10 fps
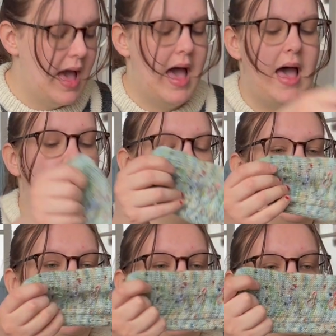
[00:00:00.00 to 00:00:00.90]

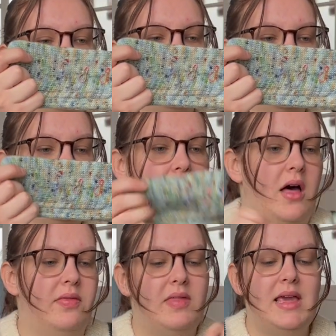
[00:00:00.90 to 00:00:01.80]
I'm also knitting
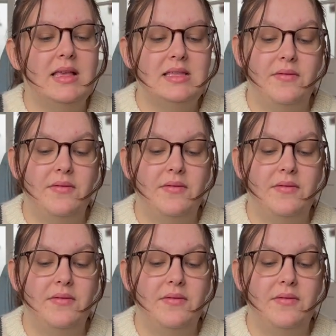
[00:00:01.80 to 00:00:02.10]
on these.